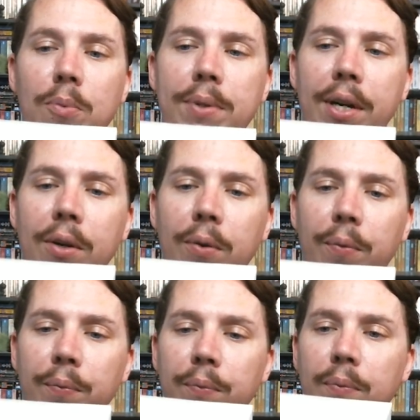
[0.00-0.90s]
hope so
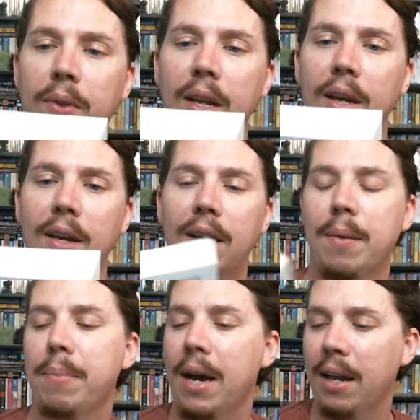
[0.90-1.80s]

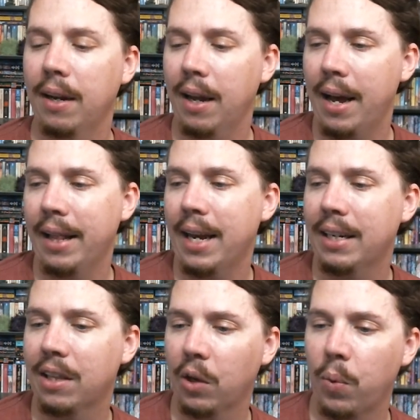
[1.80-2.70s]
but i
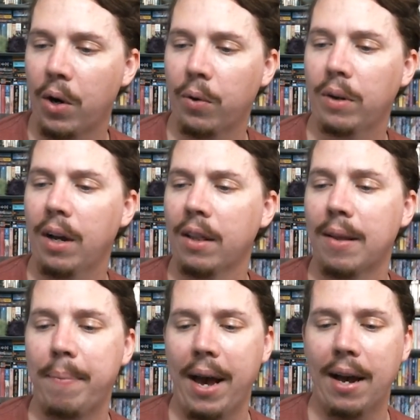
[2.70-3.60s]
liked the quote
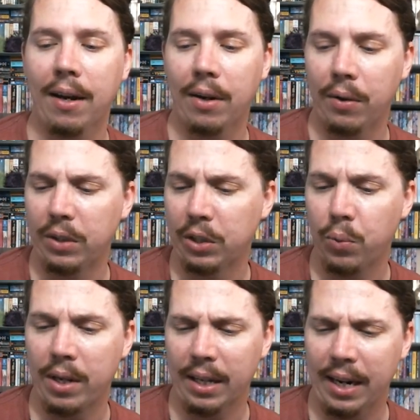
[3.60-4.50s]
on the back it was
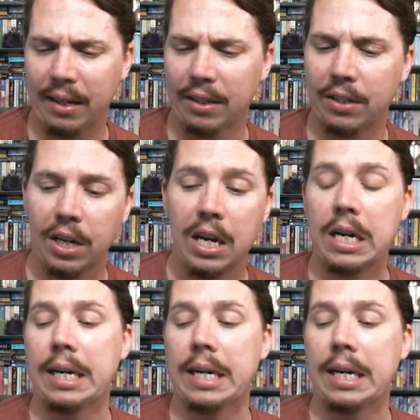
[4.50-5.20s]
just one of the characters